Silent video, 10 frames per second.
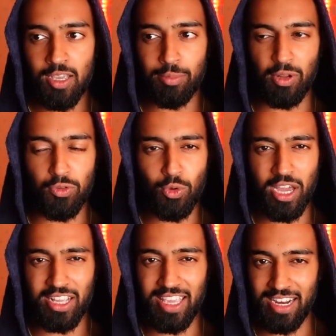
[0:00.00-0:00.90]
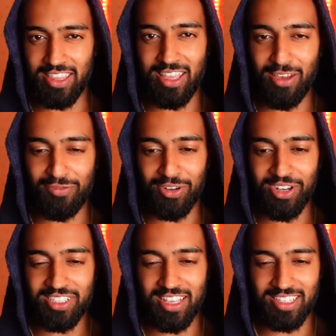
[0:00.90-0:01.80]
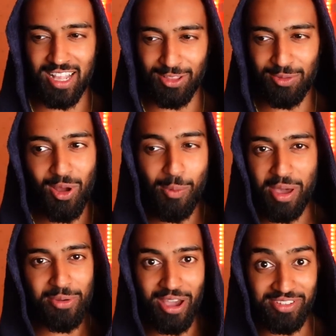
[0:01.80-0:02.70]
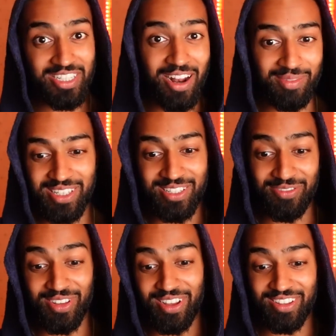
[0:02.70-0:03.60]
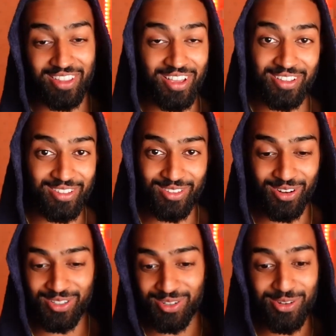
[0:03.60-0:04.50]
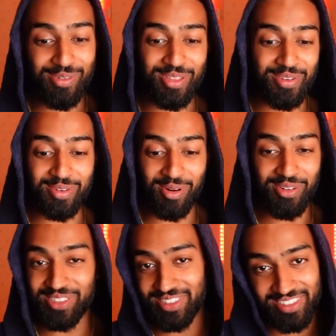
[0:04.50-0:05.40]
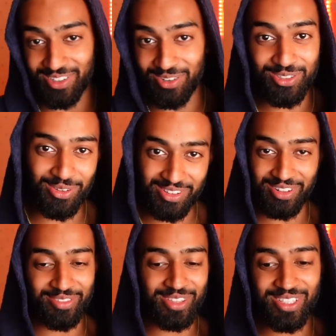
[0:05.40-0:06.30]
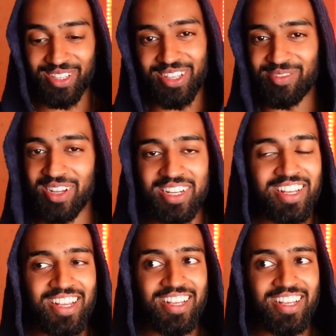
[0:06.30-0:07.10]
But if you kind of get in there first and tell them, oh, by the way, have you seen Hamza's Zona School, by the way, bro? Just, join with this link, man.